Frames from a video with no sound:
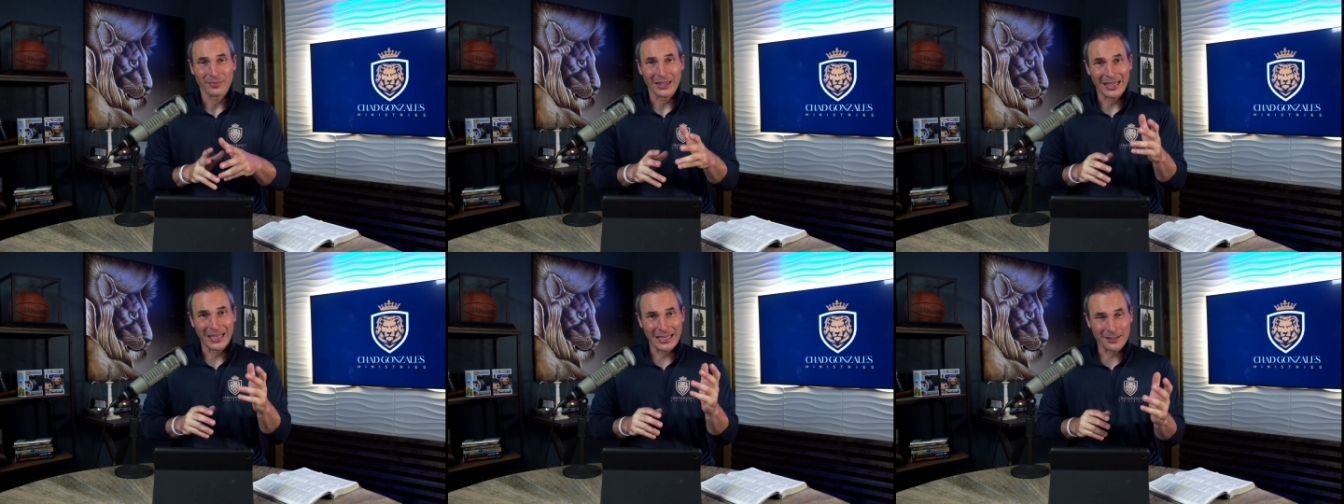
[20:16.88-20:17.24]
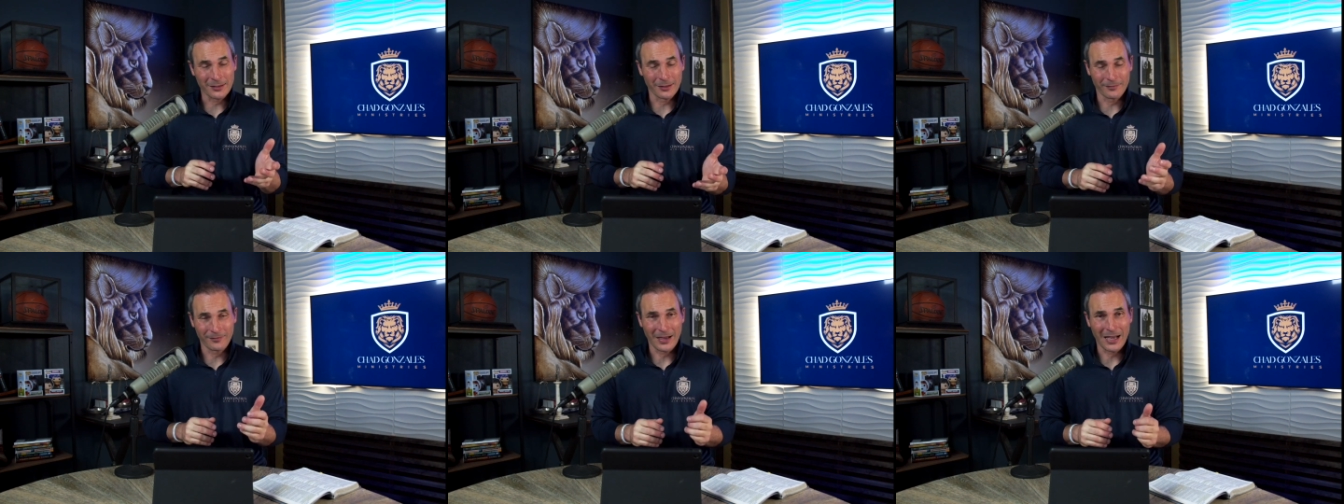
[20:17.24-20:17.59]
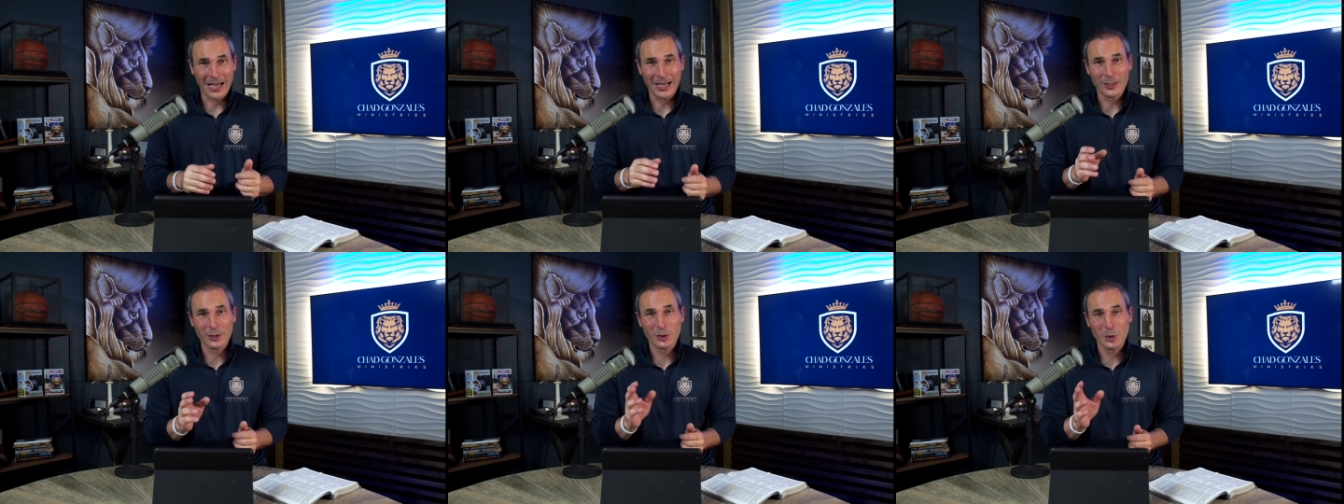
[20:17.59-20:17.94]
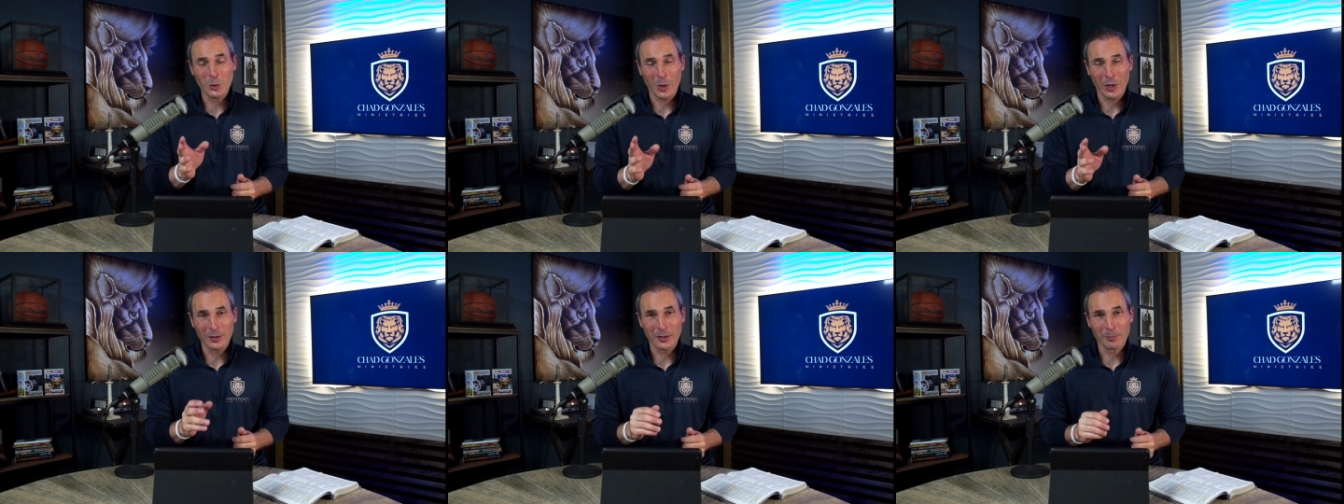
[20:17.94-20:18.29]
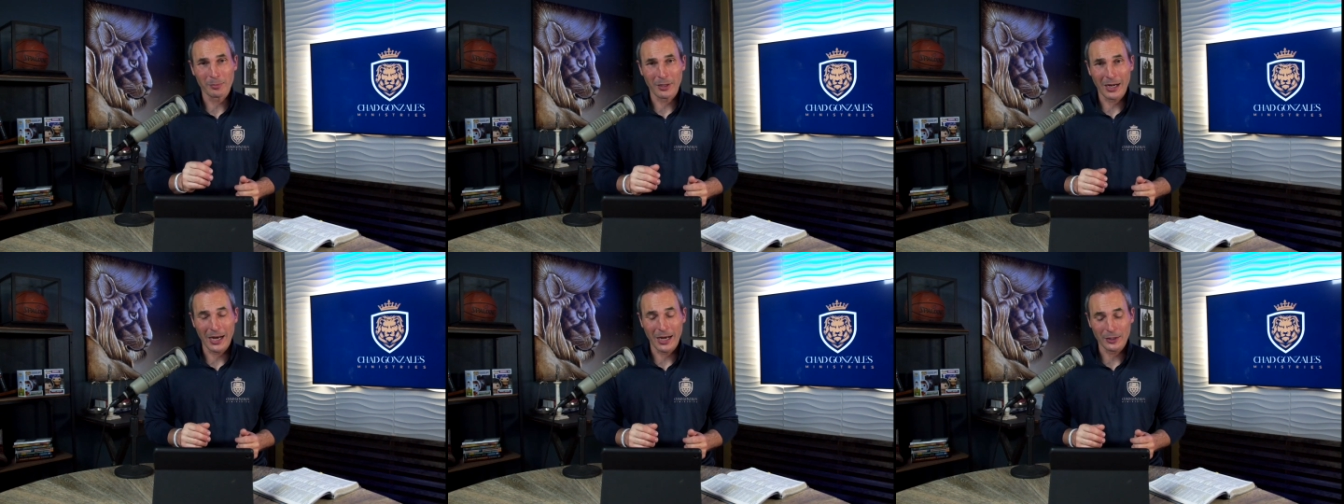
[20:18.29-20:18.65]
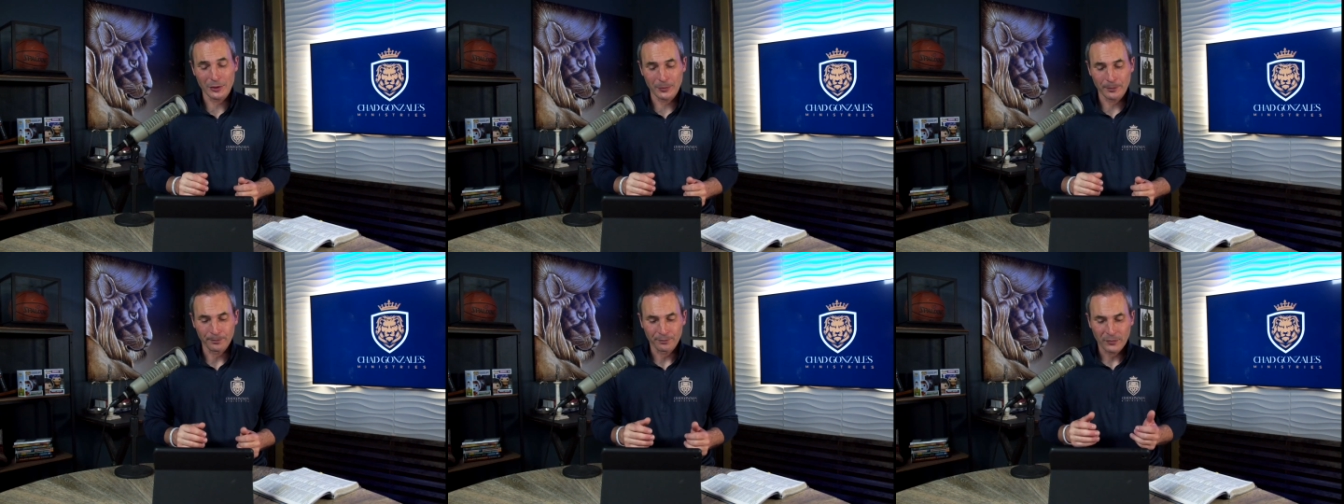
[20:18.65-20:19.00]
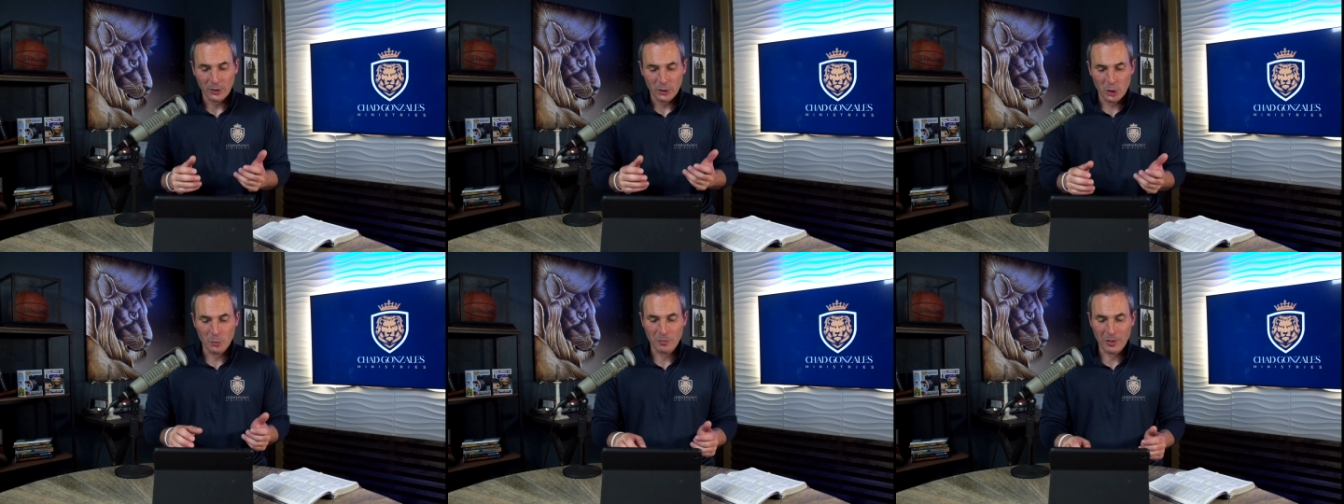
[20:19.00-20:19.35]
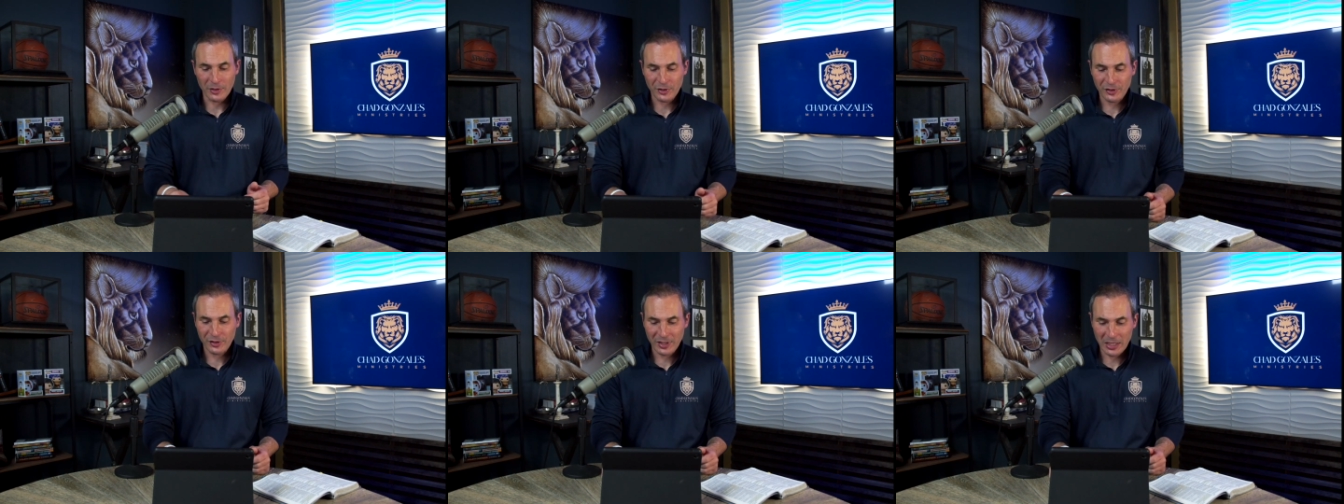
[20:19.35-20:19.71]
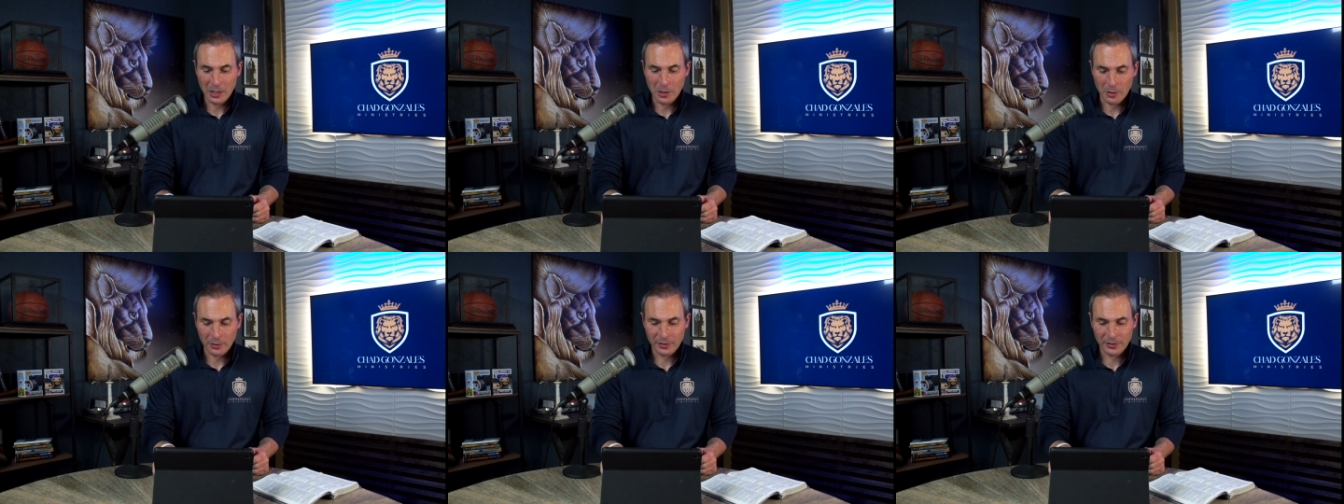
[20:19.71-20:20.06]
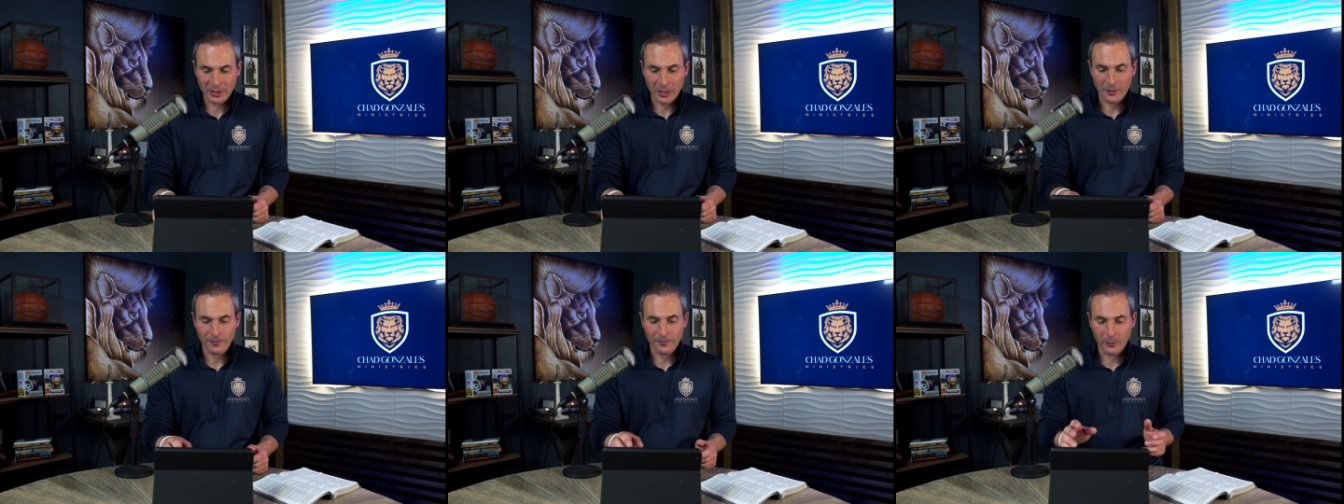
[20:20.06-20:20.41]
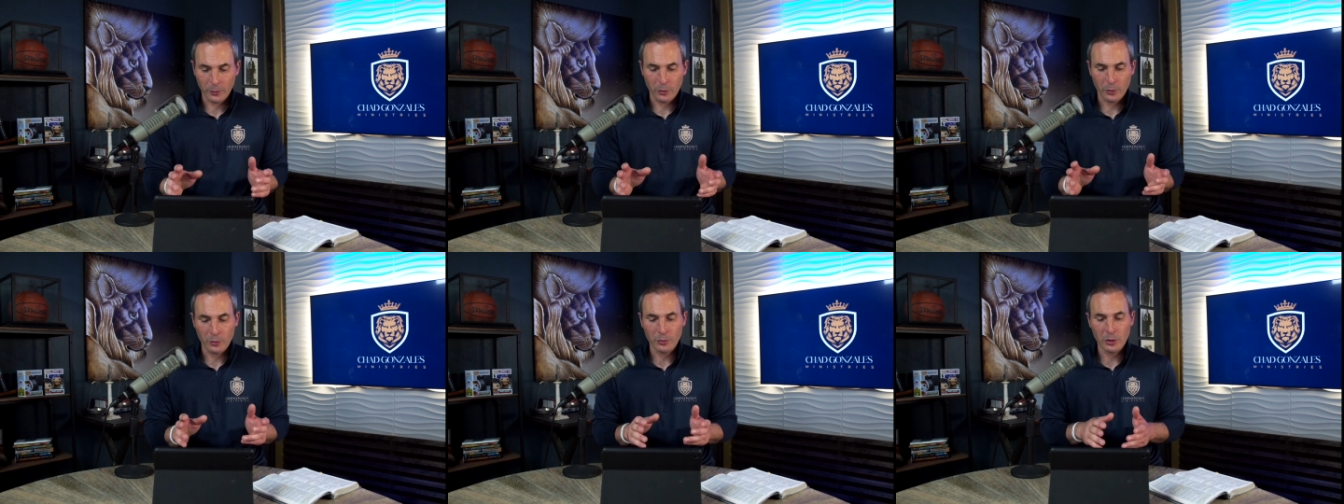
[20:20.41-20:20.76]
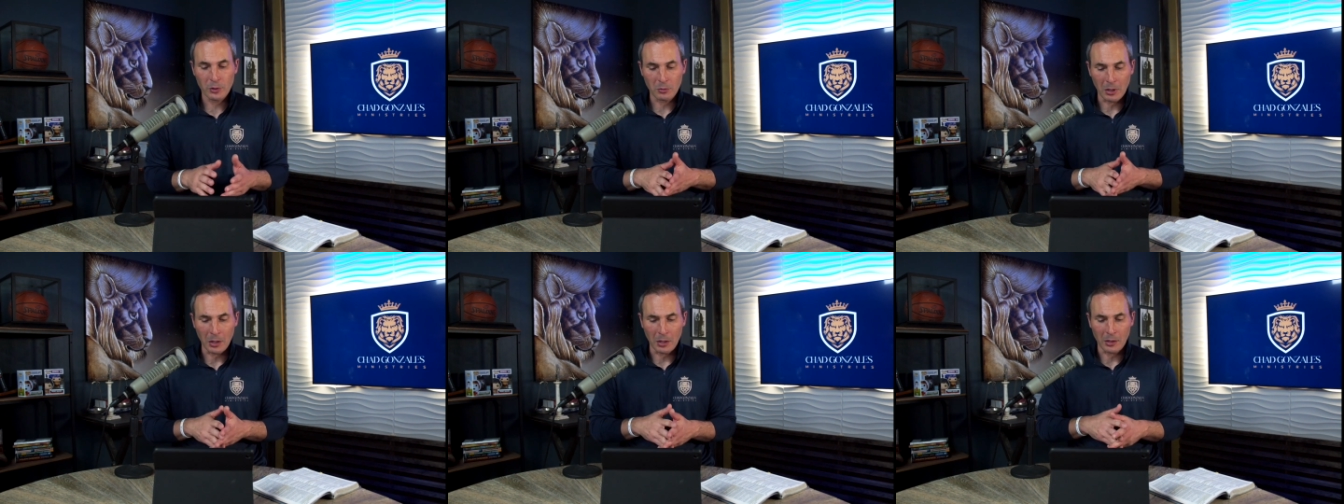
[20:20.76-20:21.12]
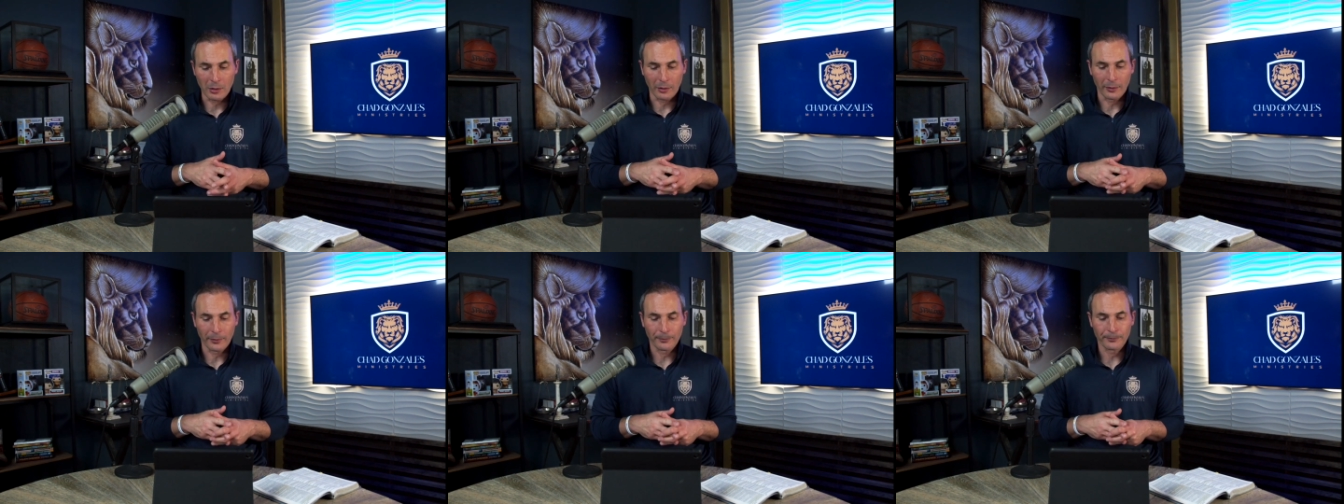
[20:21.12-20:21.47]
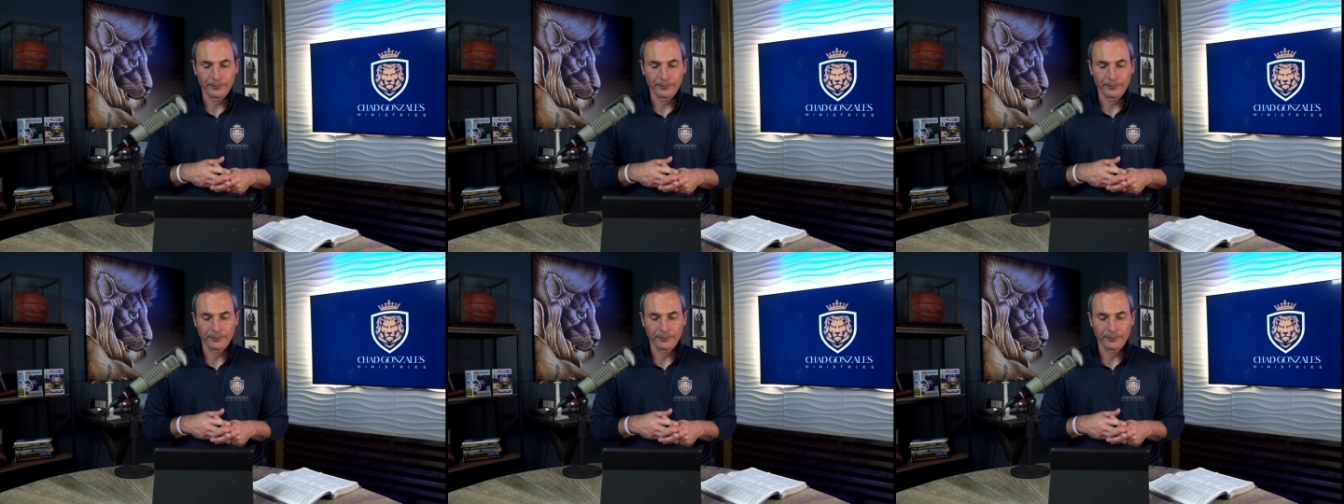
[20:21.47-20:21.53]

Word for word: He's the vine. You are the branch. You must see yourself for who you are.